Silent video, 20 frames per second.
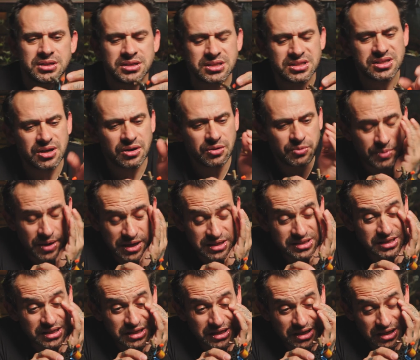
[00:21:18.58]
So
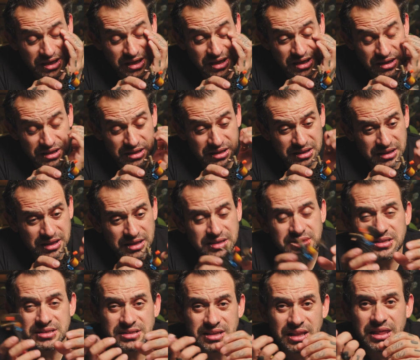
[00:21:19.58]
basically,
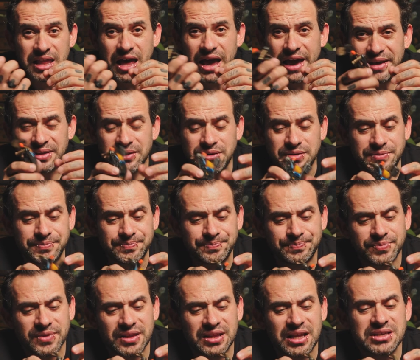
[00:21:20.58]
this is a liner.
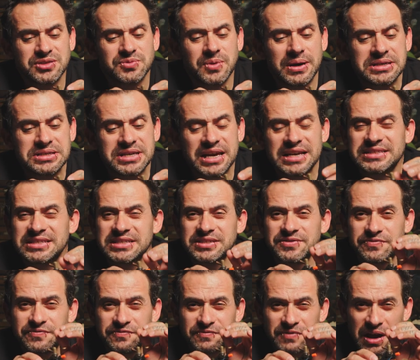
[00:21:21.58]
That's why she has this
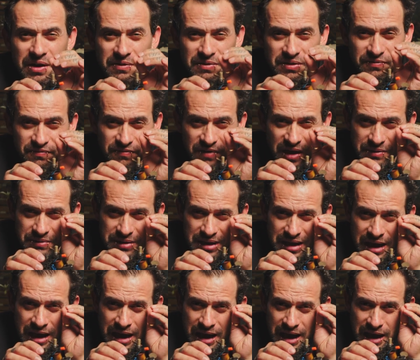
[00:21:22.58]
very, very
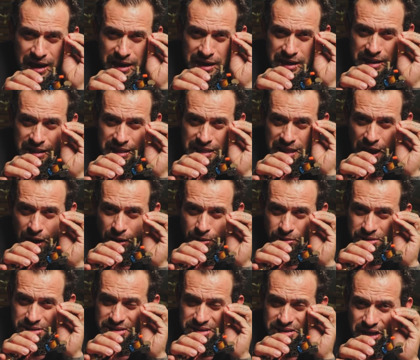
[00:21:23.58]
high,
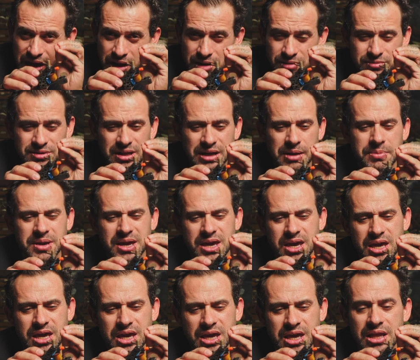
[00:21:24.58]
loud sound, like a
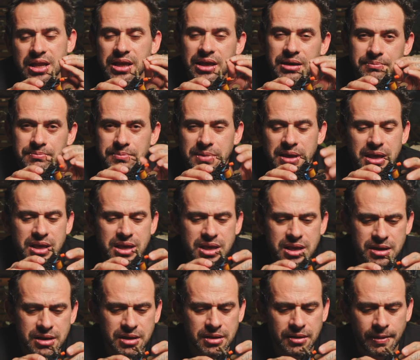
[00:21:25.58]
bee, like a bee.
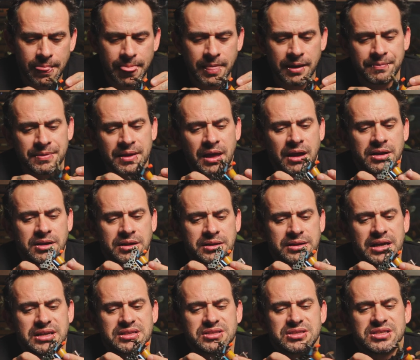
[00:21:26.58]

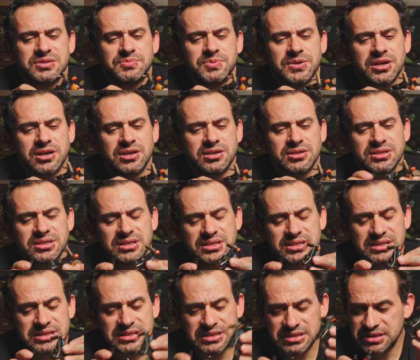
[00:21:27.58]
That is because
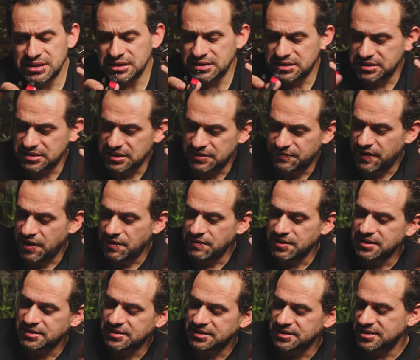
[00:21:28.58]
this
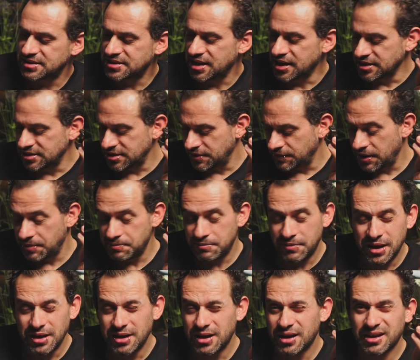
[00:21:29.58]
very distinctive.
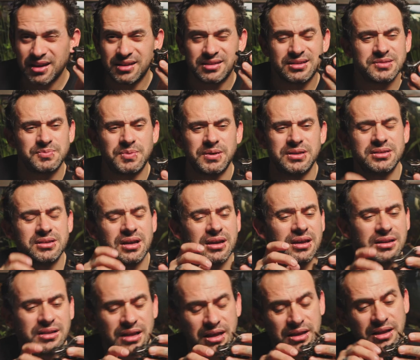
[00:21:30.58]
Man, I can explain. I
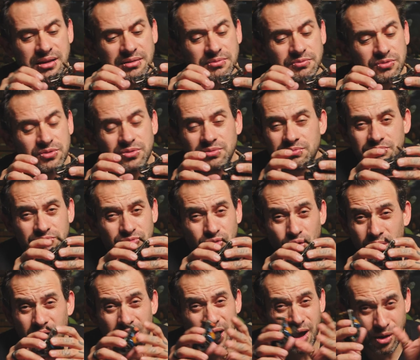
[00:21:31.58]
can
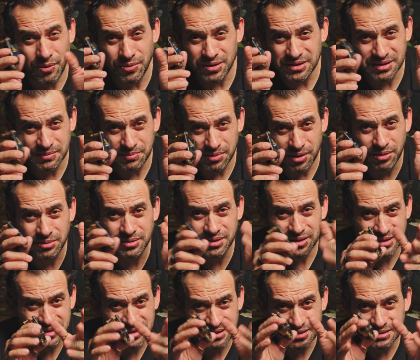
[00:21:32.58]
talk hours about
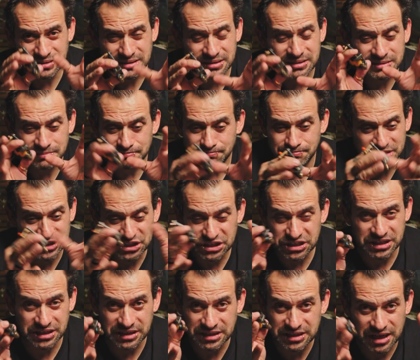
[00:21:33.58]
this
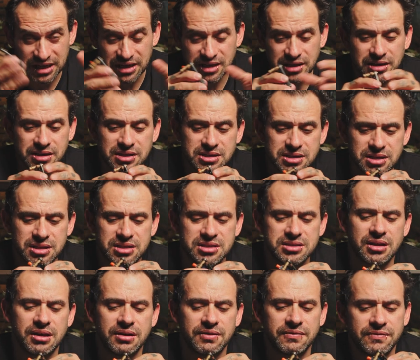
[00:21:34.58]
machine technician
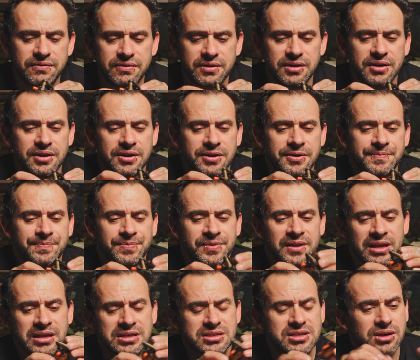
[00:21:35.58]
stuff.
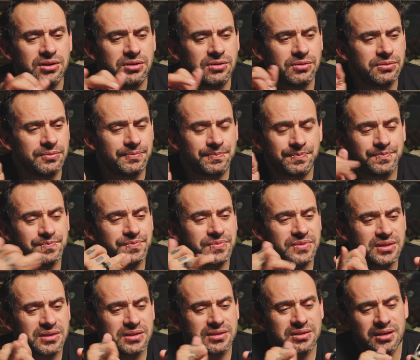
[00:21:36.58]
So
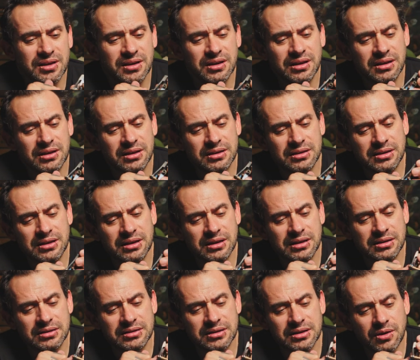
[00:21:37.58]

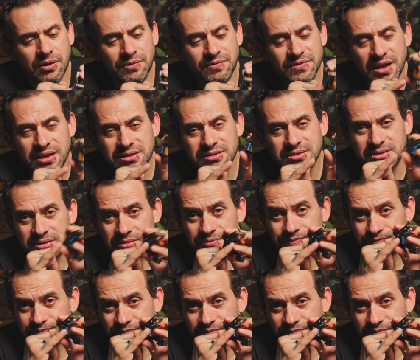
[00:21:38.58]
the condenser,